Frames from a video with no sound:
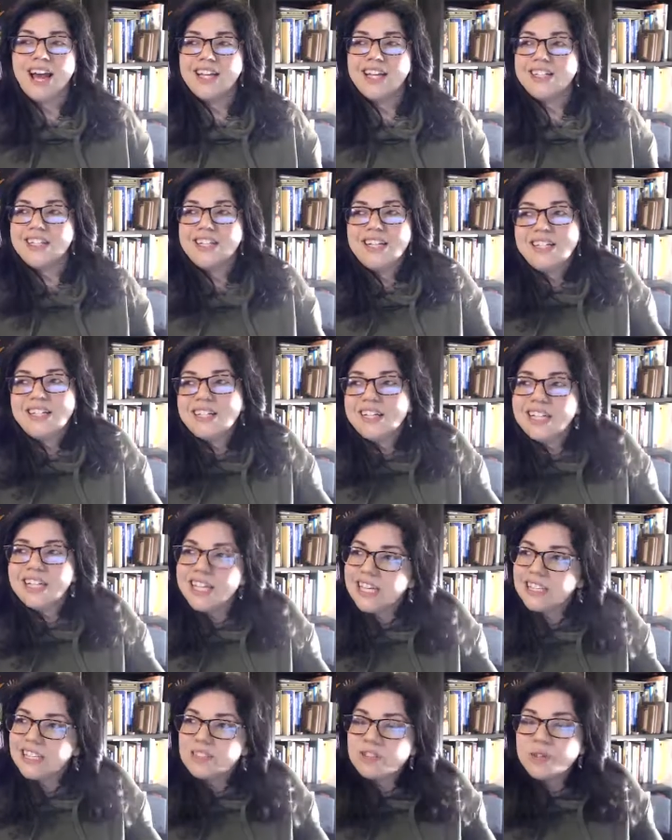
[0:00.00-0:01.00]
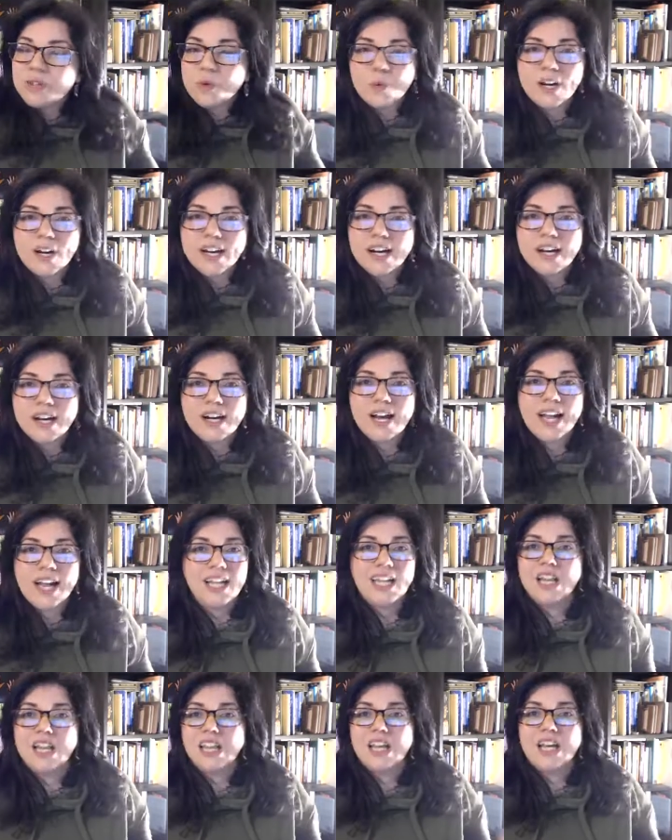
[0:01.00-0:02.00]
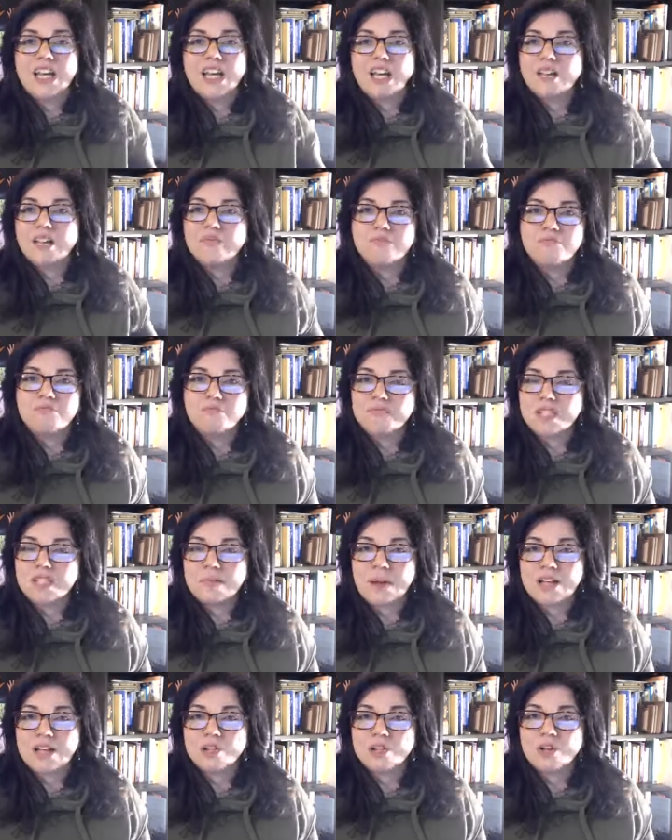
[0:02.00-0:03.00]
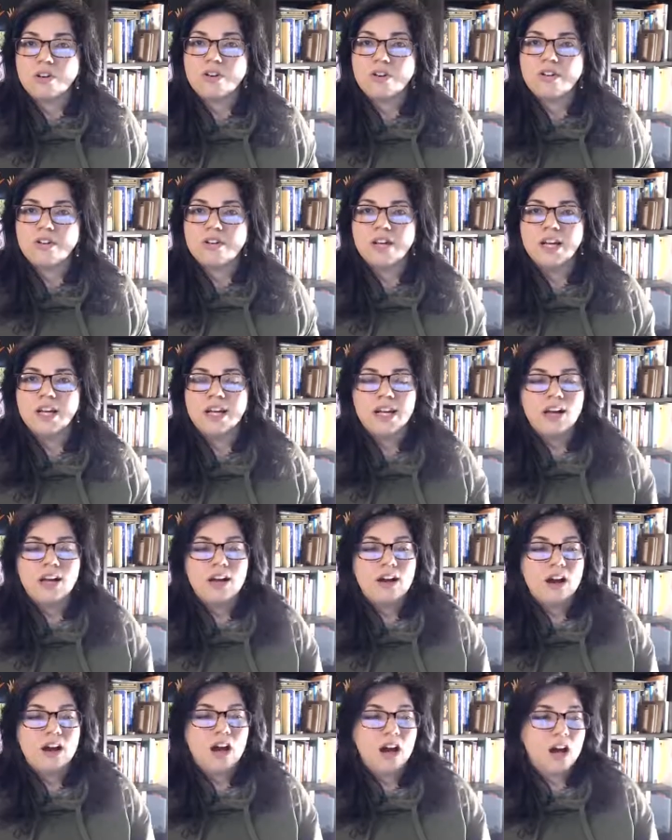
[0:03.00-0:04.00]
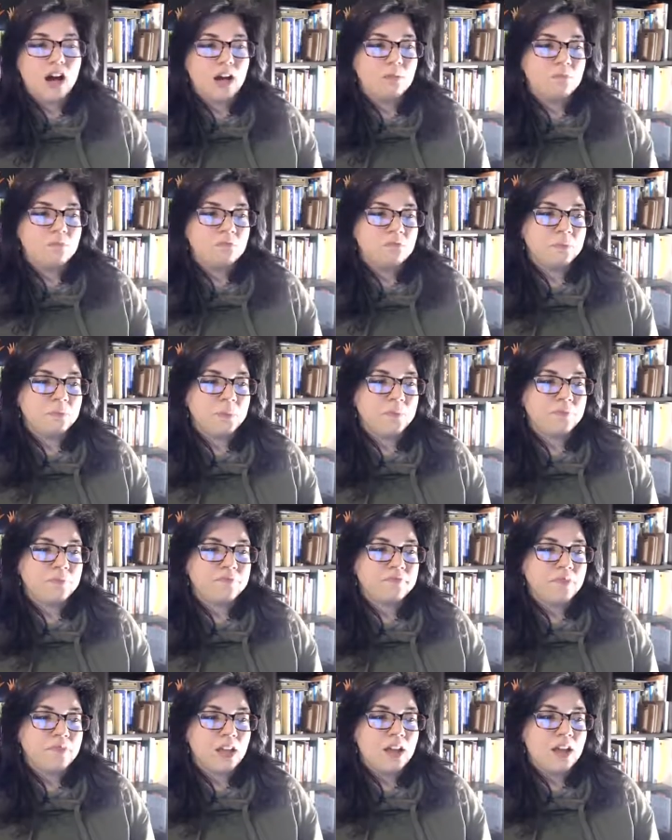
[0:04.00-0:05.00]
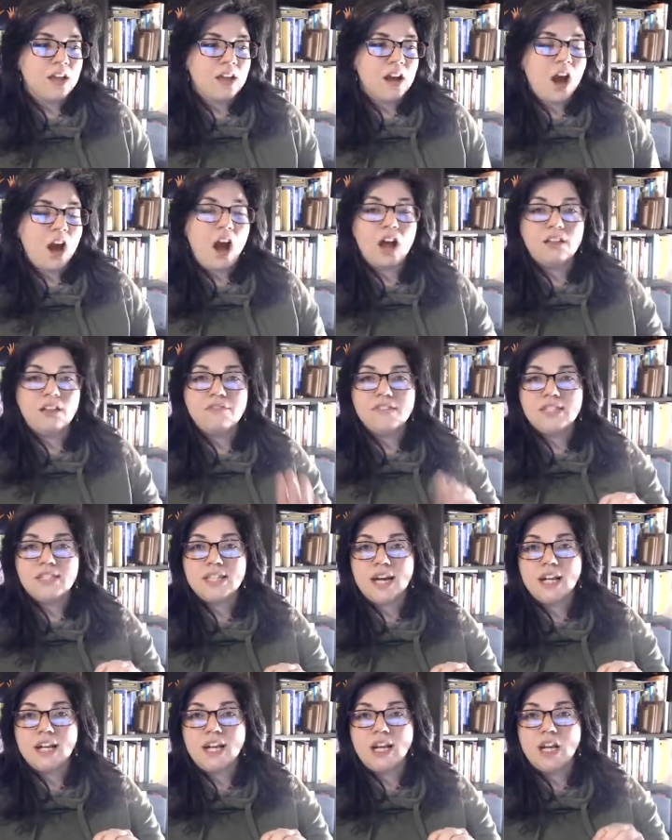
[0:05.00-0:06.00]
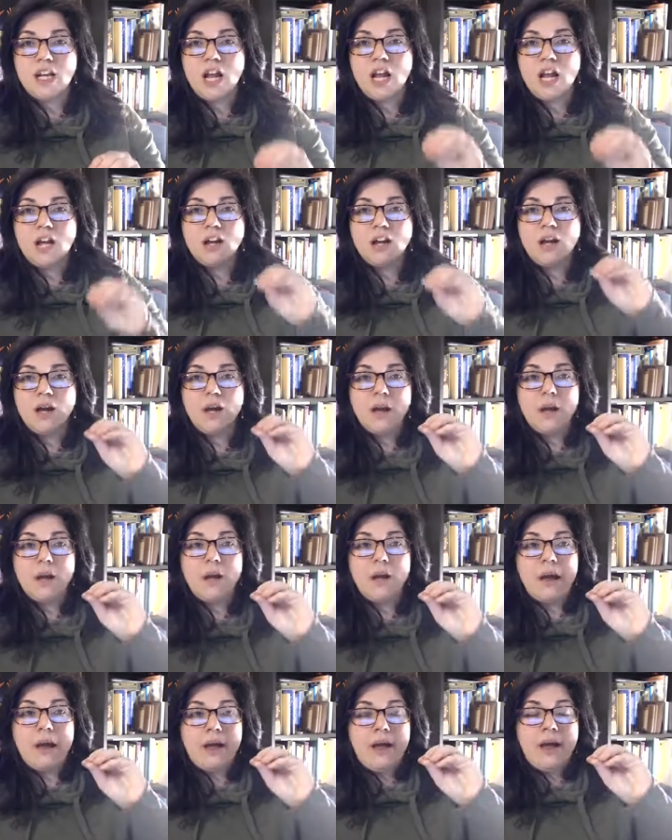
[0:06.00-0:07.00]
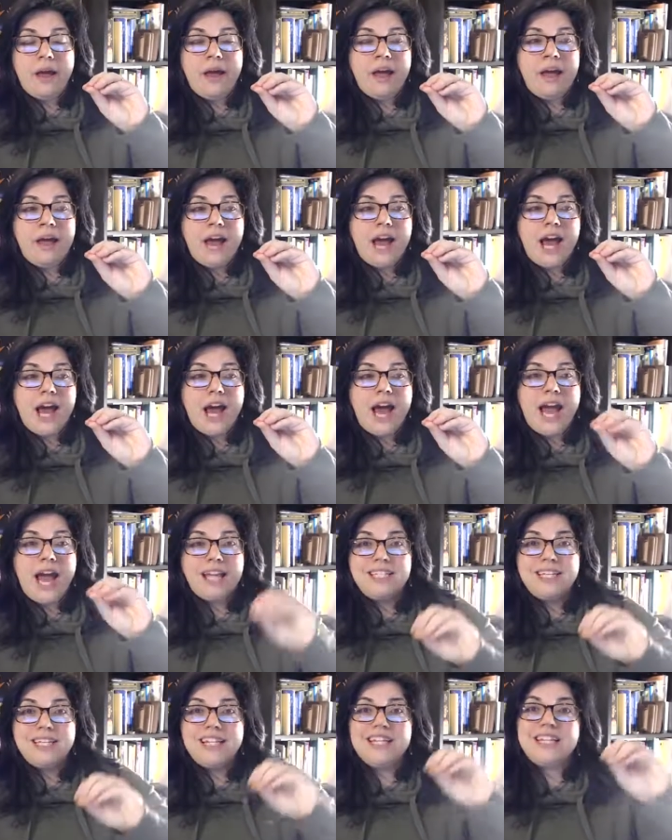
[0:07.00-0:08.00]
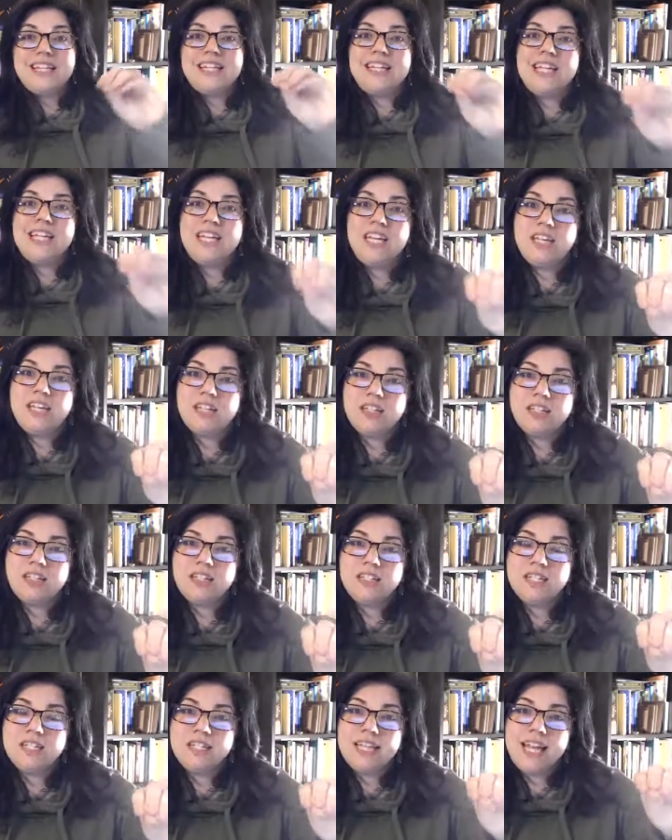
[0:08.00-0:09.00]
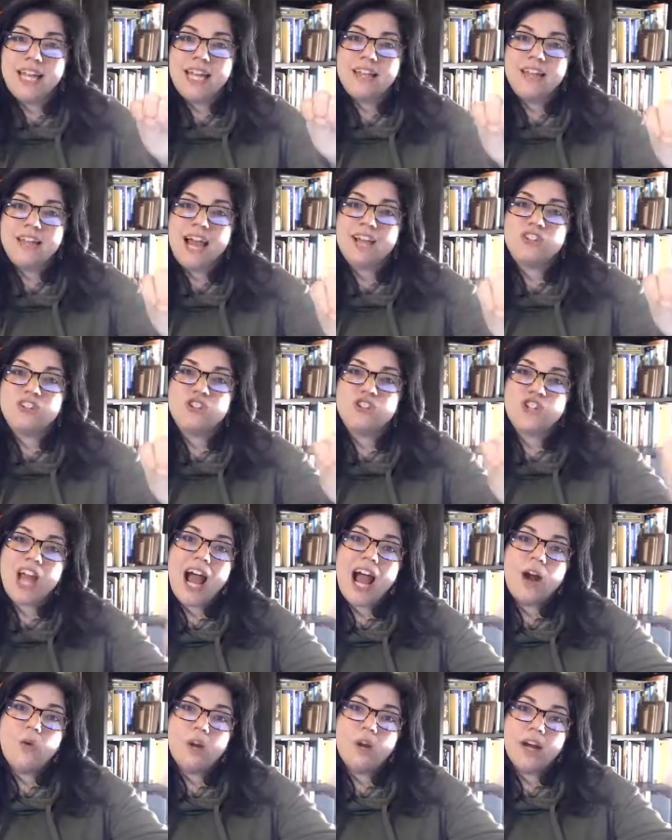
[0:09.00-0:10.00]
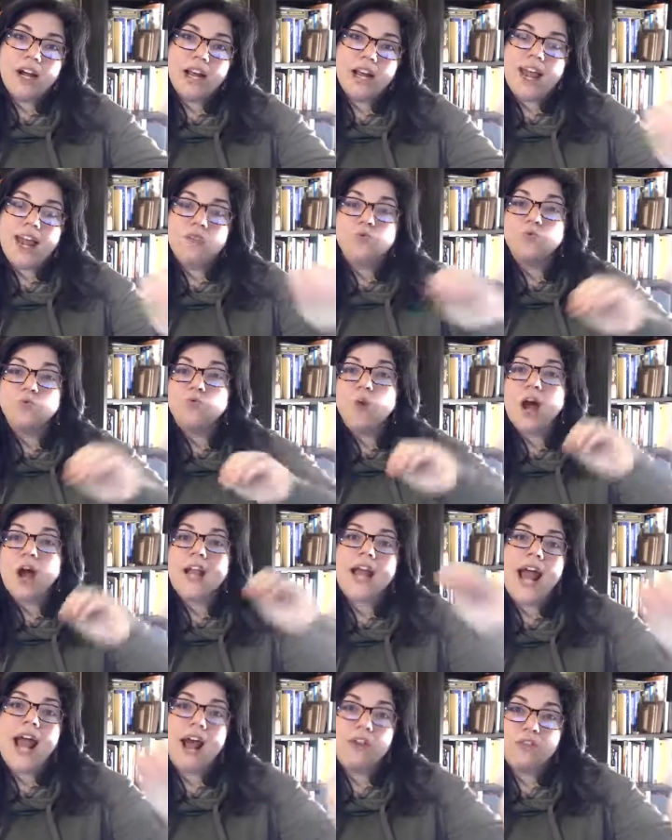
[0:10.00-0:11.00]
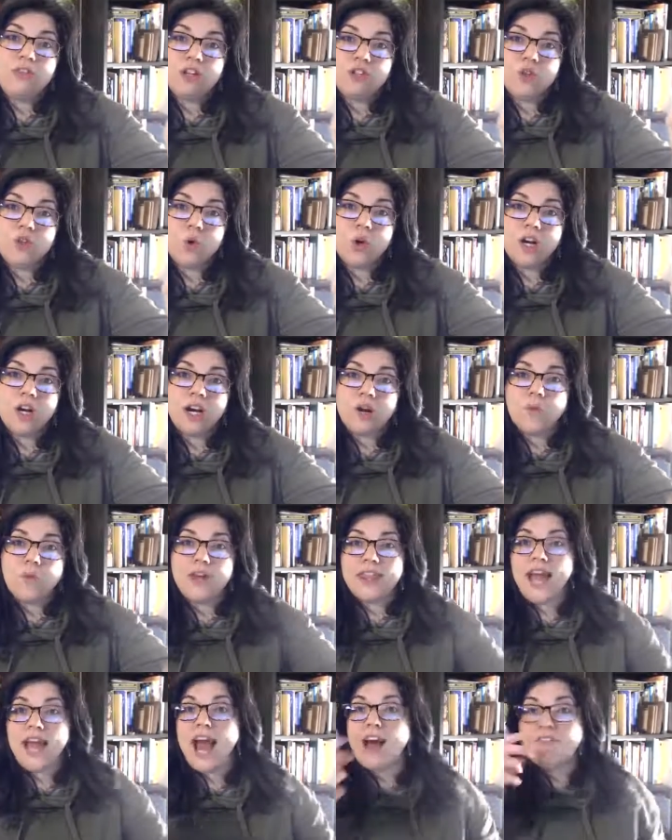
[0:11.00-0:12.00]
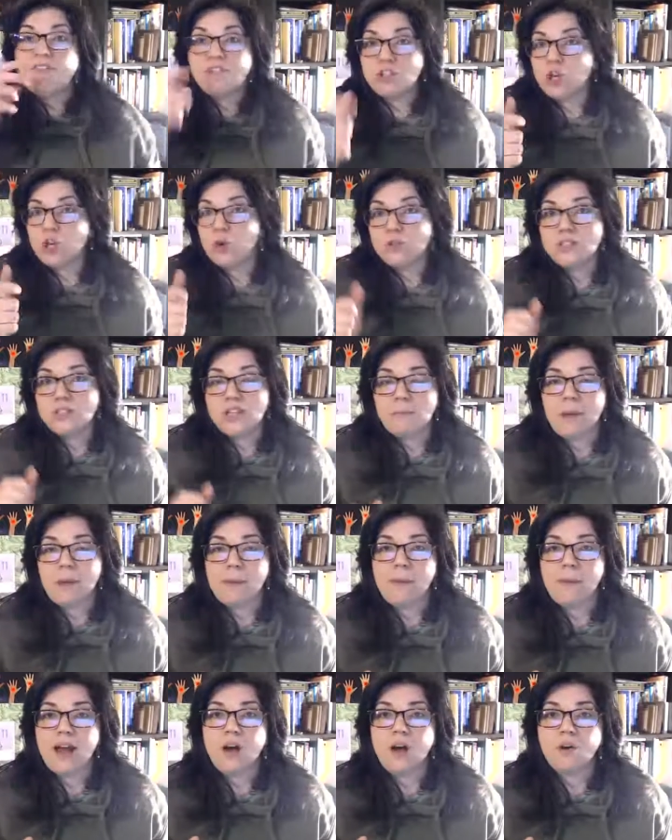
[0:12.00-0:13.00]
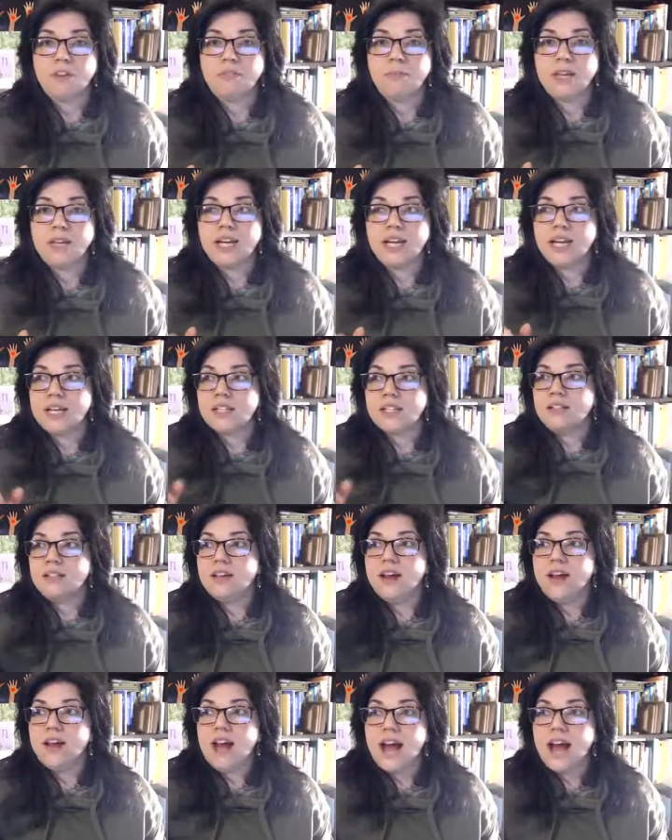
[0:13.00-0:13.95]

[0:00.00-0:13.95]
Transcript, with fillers: I didn't need to wear anything special. Um, all of a sudden, I didn't need to take that shower and run out the door with half a toast in my mouth because